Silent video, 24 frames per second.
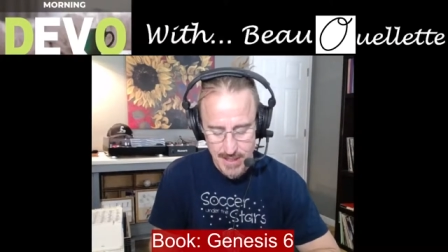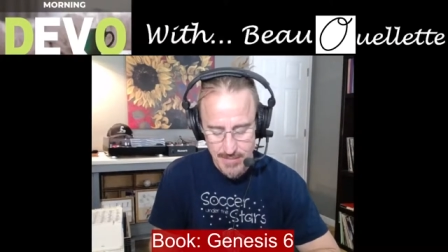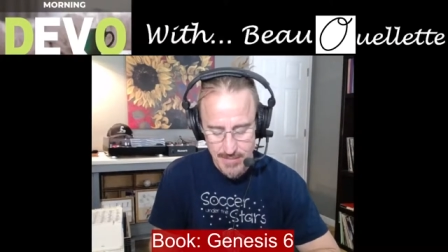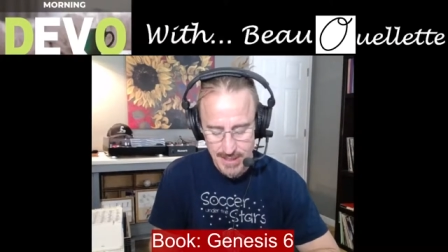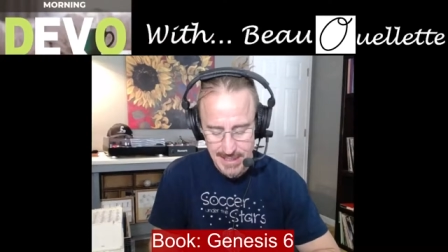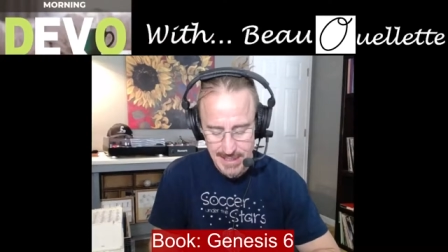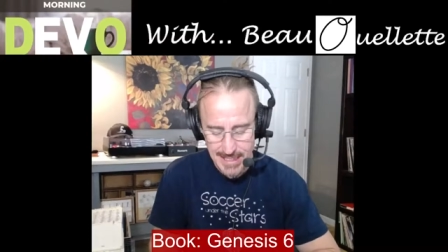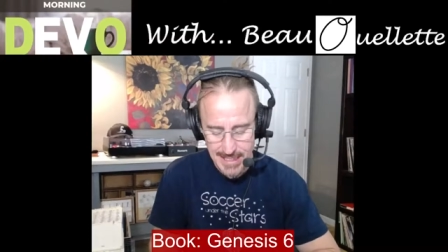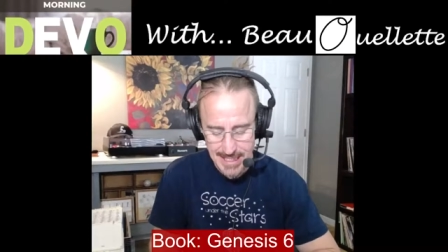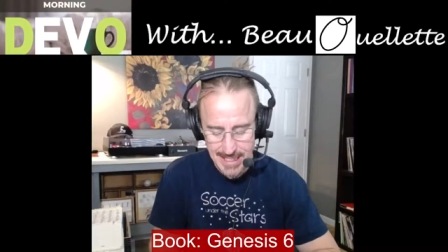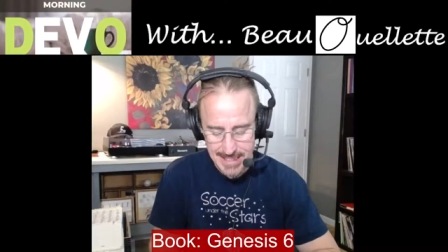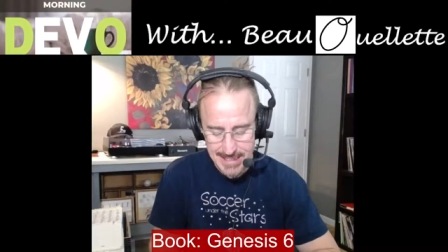
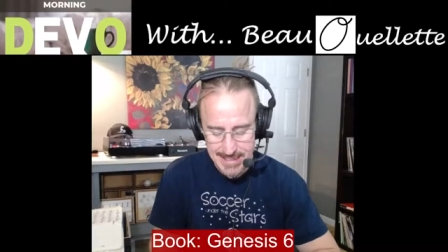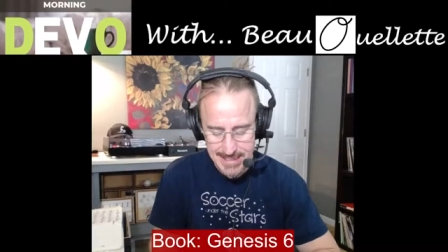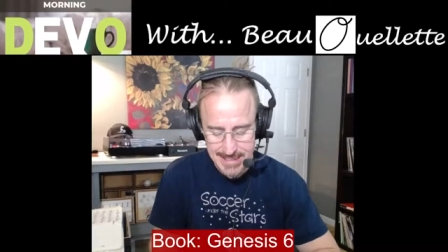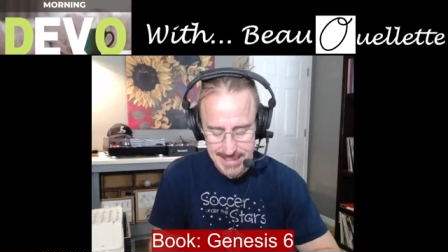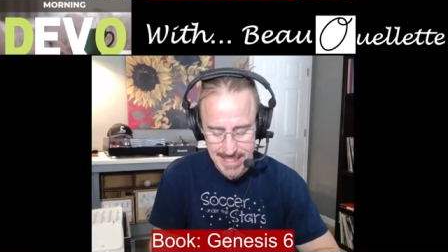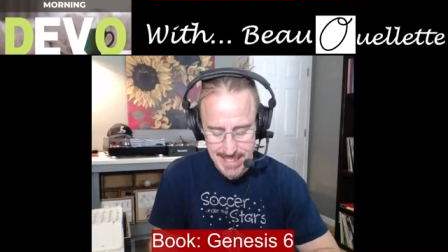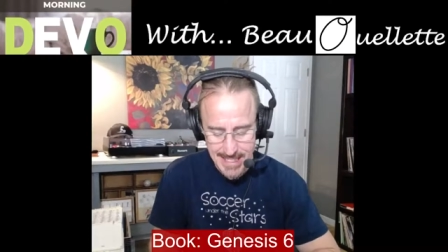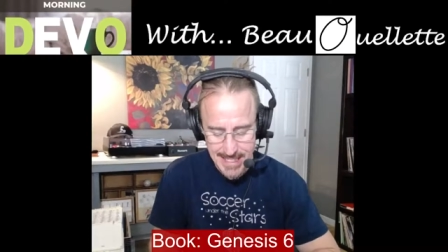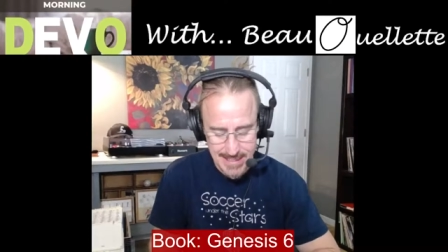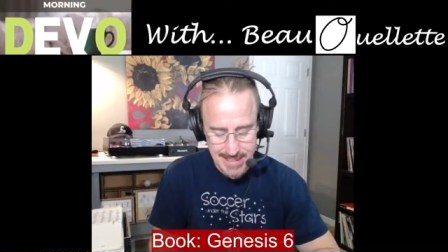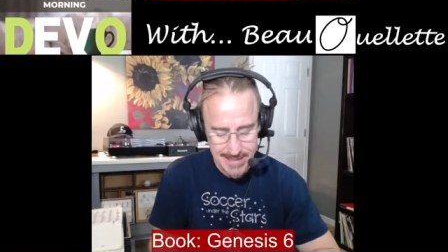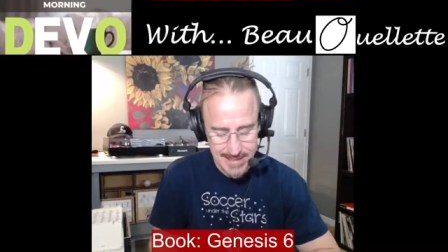But let his
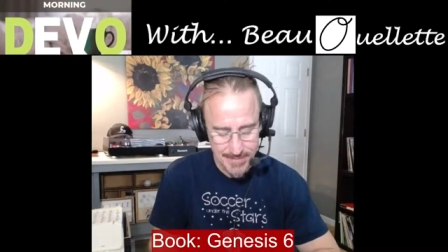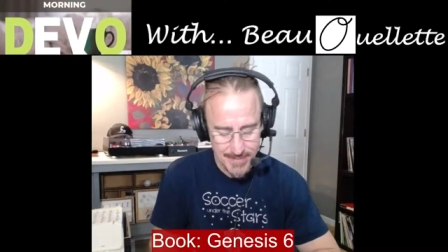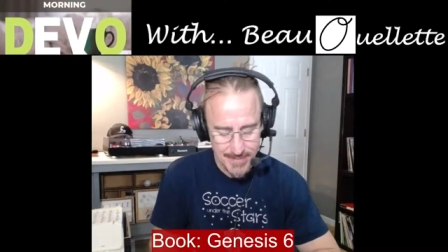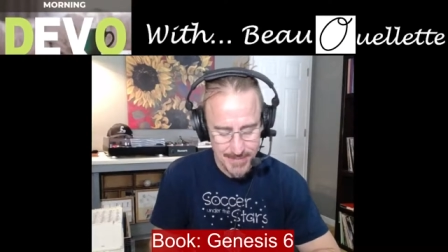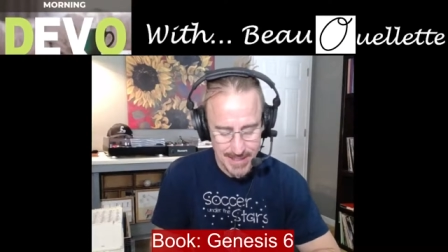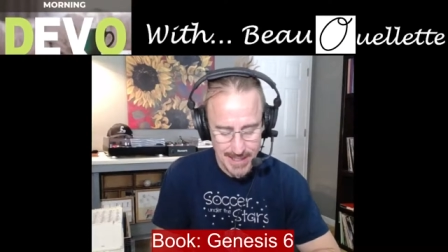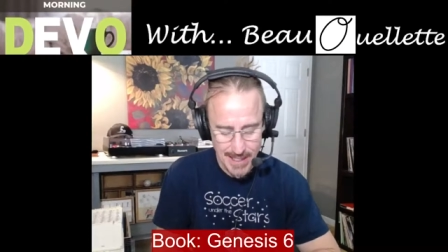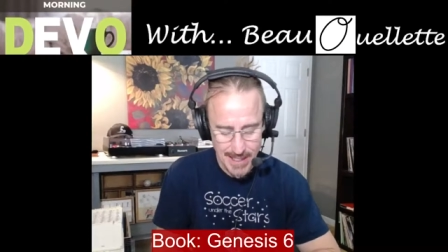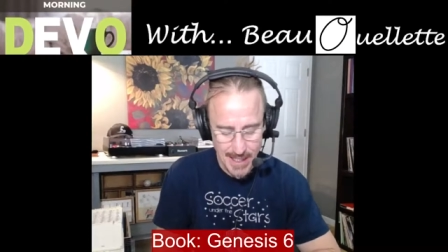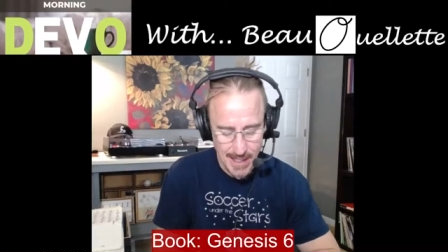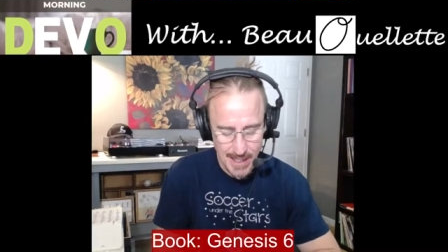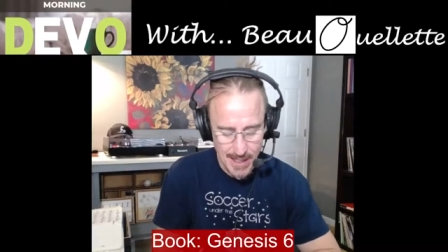days
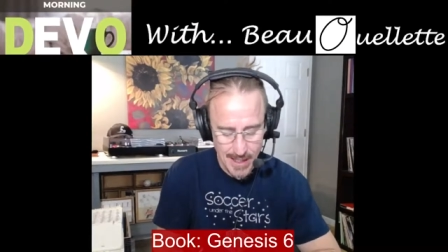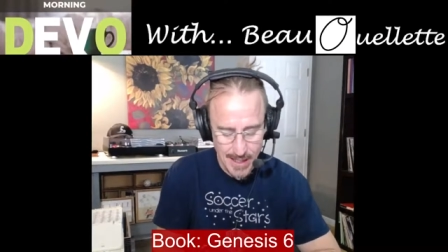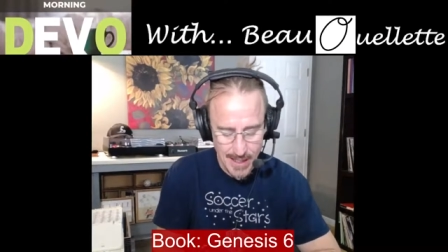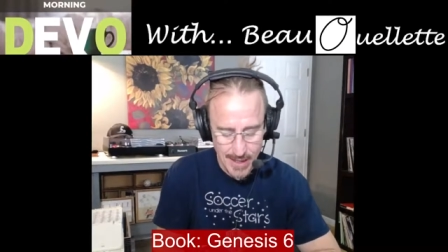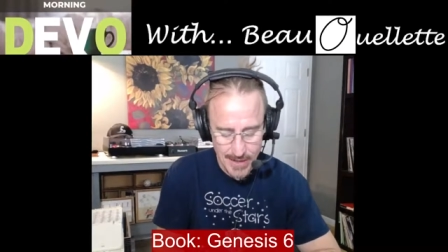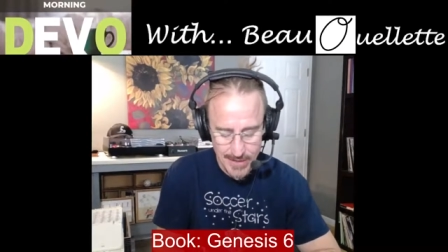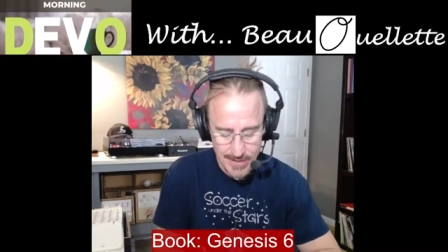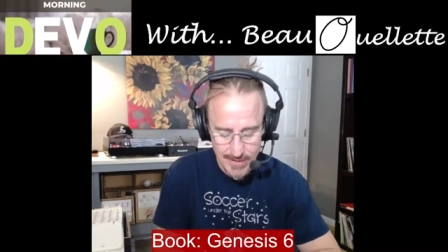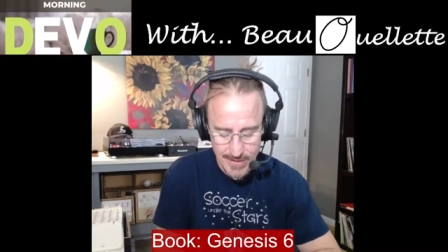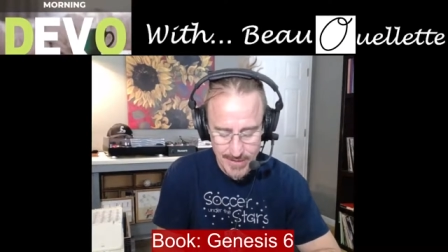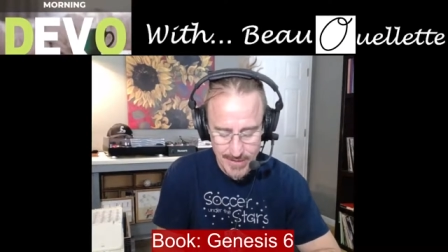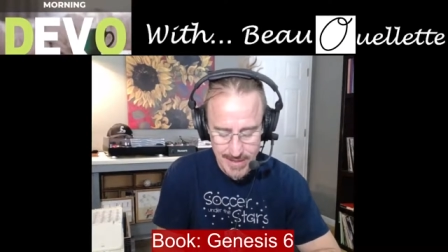be a
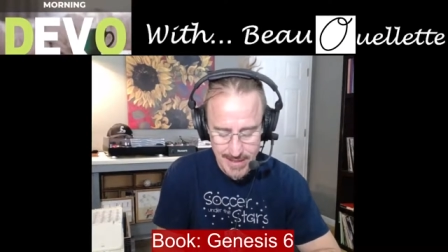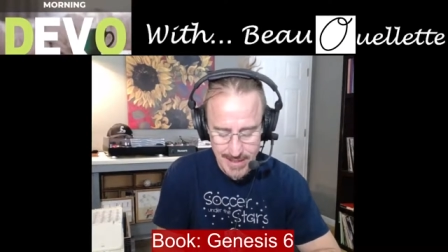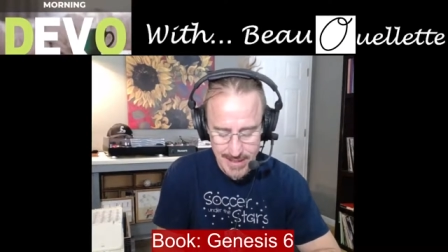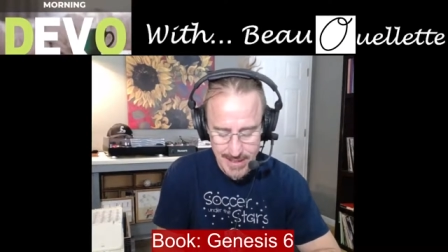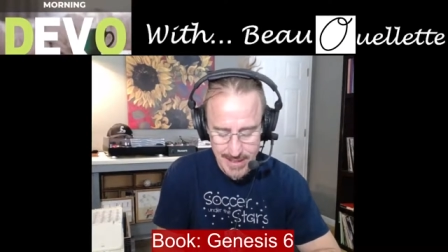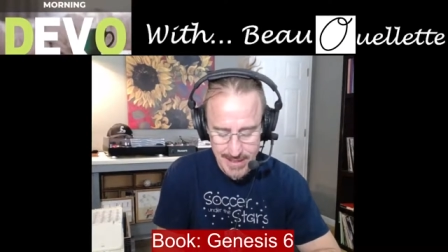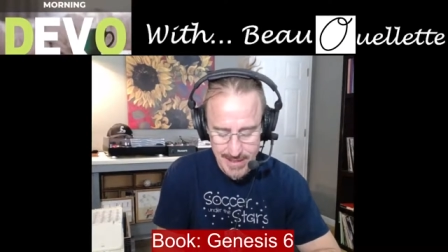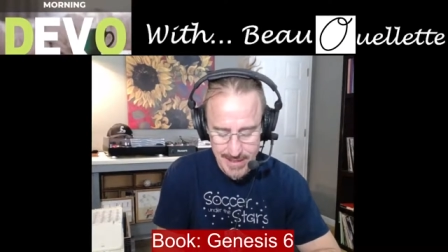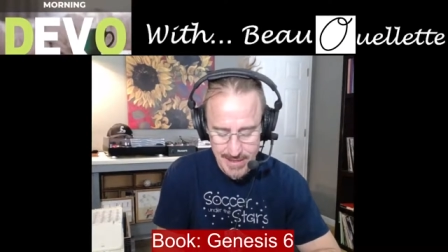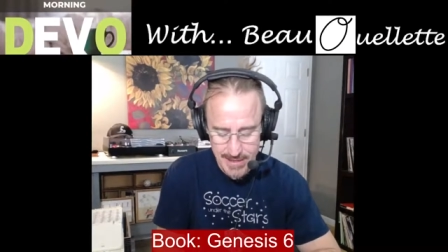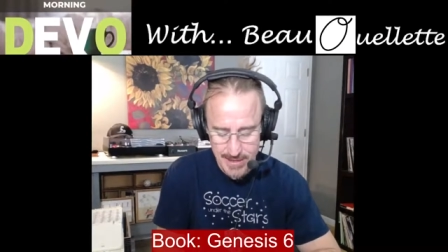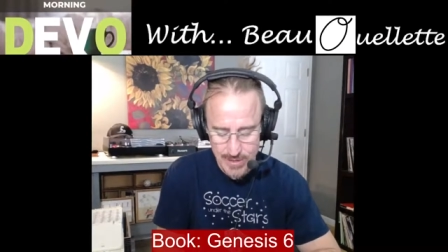
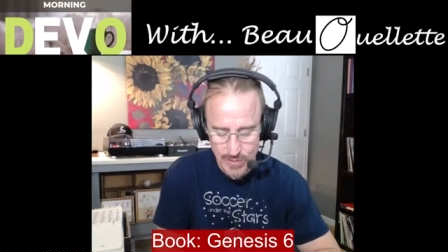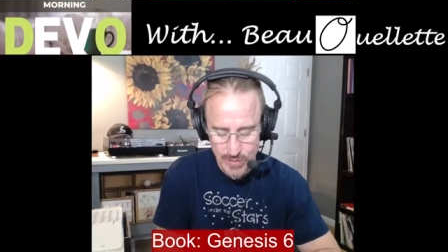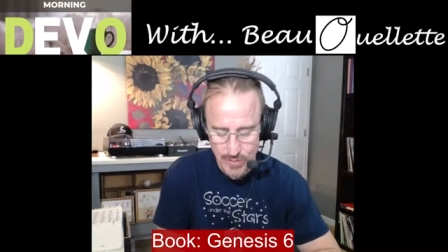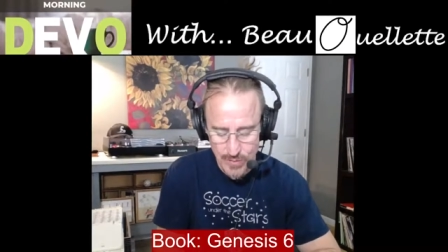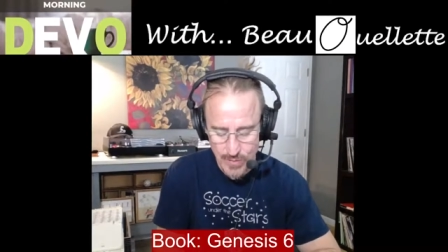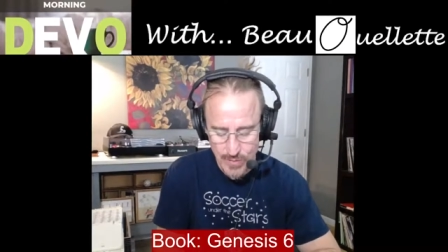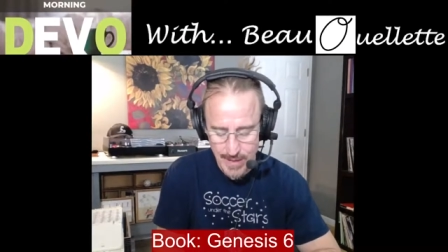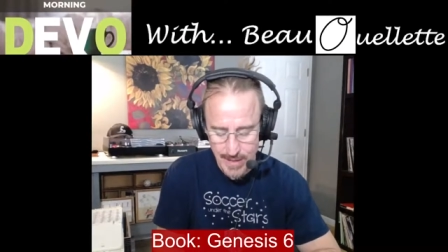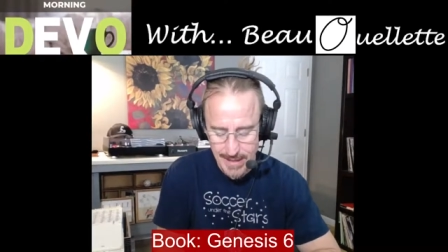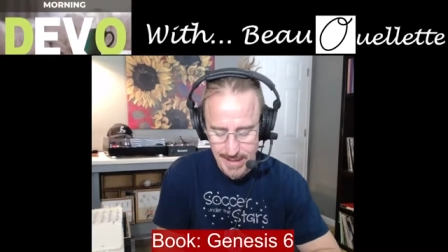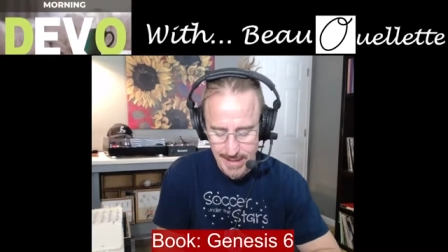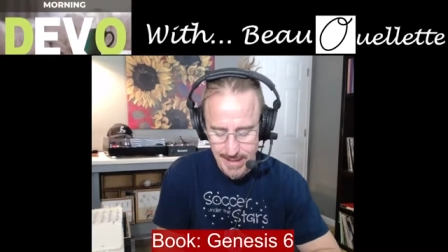
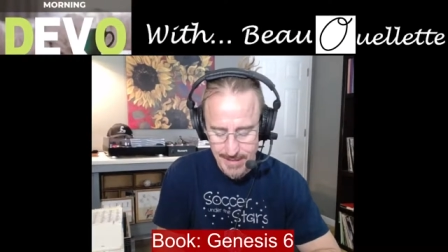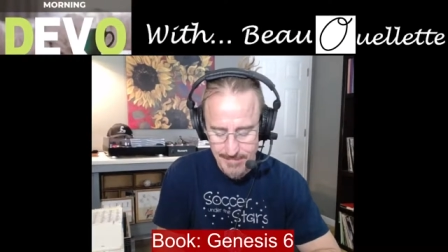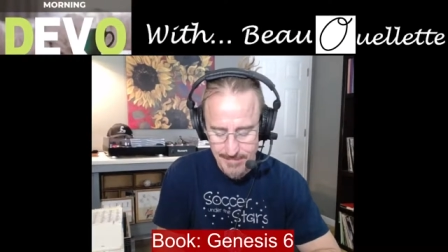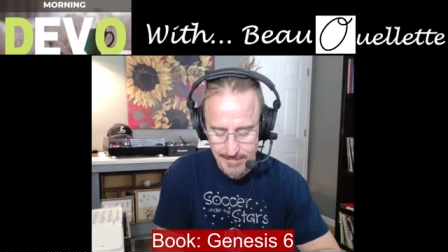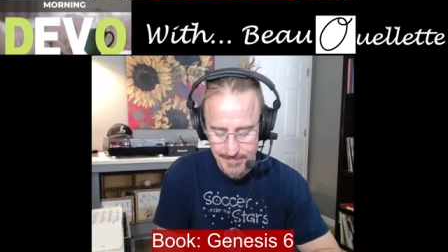120.